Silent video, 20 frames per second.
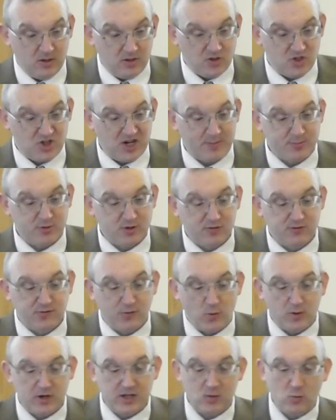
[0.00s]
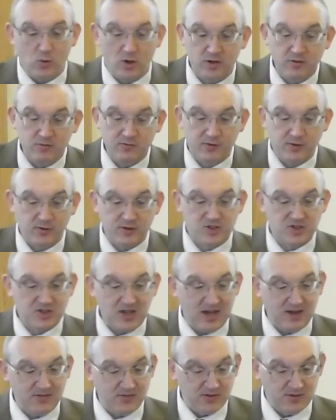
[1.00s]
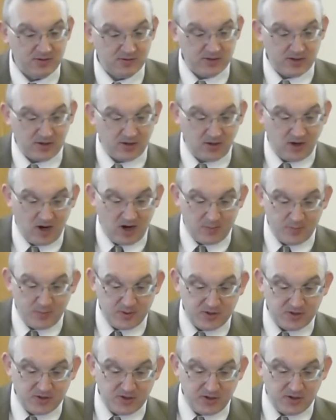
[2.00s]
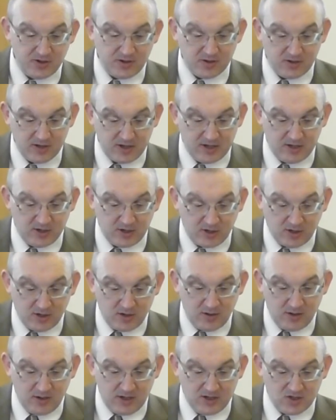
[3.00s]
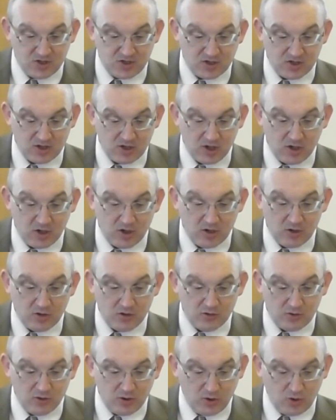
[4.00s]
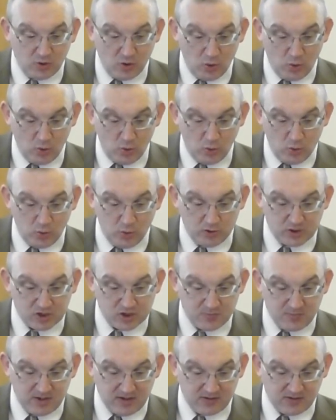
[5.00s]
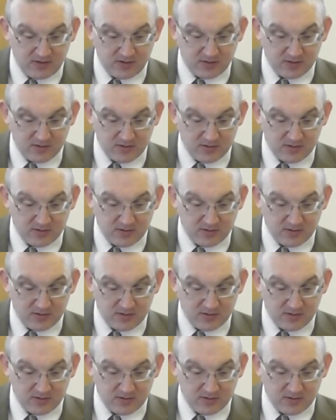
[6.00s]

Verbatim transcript: Chapter 41, verse 7. The carpenter encouraged the goldsmith.